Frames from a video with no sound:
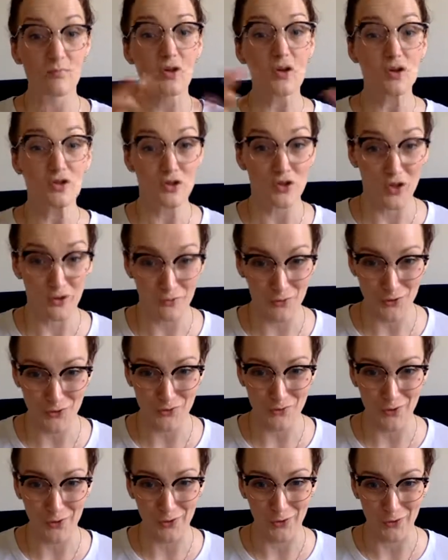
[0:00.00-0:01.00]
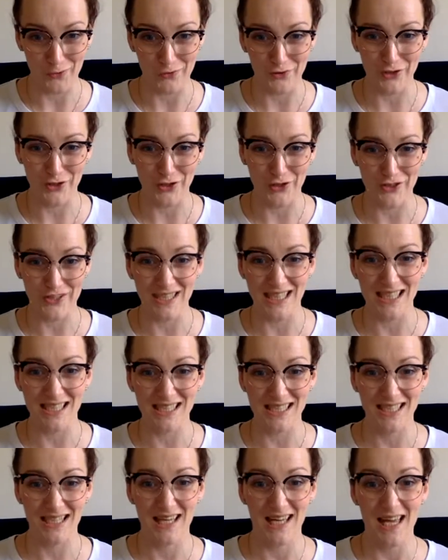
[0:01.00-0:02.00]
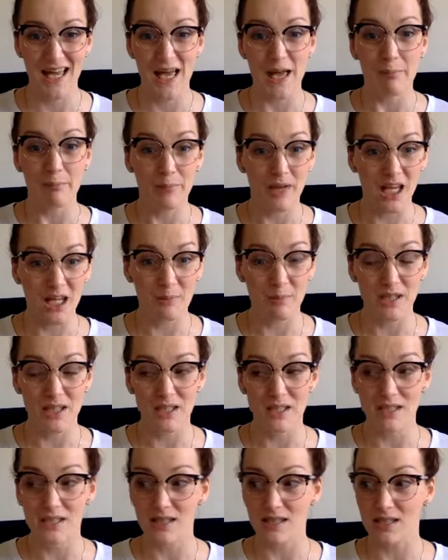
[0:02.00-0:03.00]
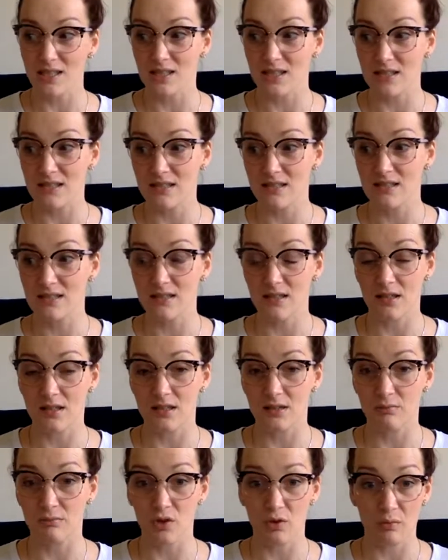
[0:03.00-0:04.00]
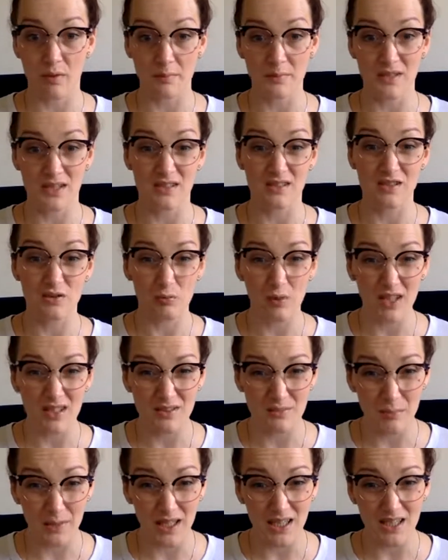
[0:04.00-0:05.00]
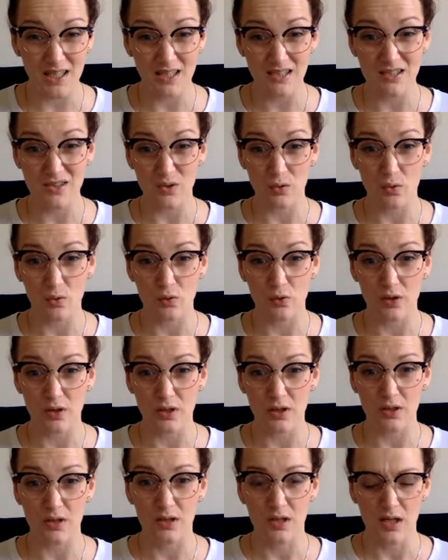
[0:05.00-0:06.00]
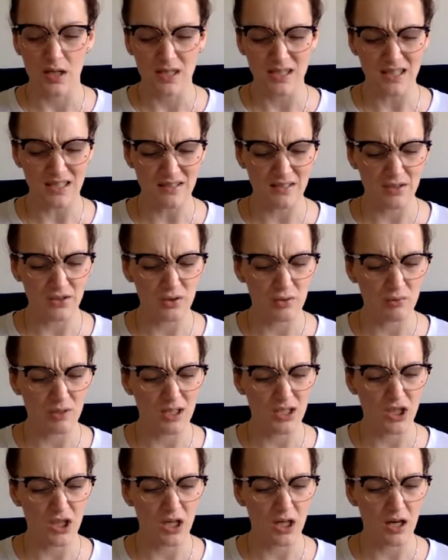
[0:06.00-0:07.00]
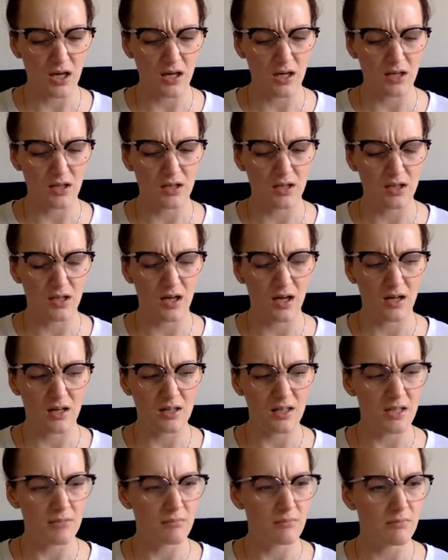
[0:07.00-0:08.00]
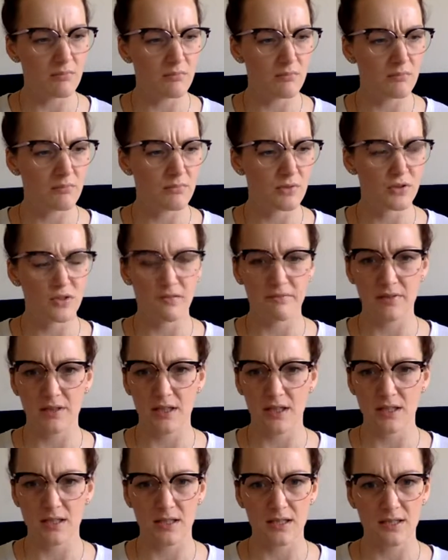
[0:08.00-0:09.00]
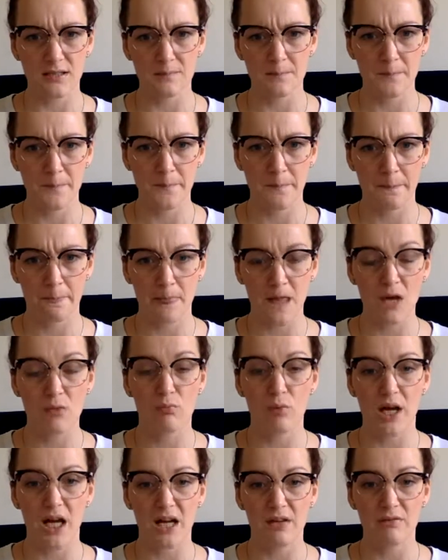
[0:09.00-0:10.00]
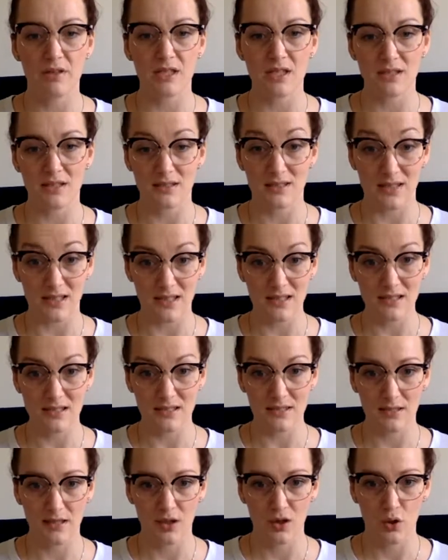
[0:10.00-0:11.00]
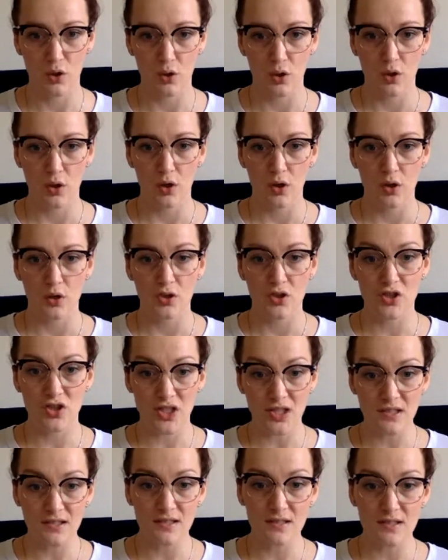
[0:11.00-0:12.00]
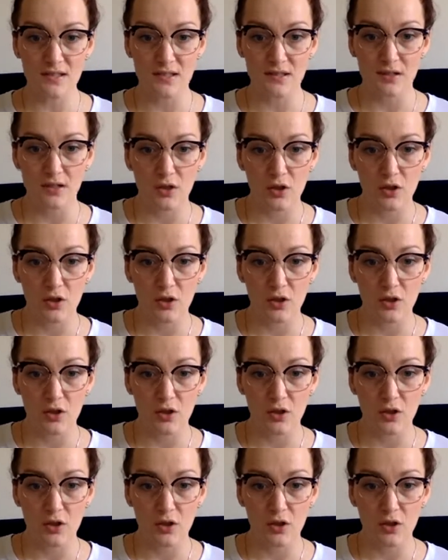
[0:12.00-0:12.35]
so you have control over your content. Maybe it is your website Squarespace, or there's a new one, Kalim or something like that. Wherever it is, just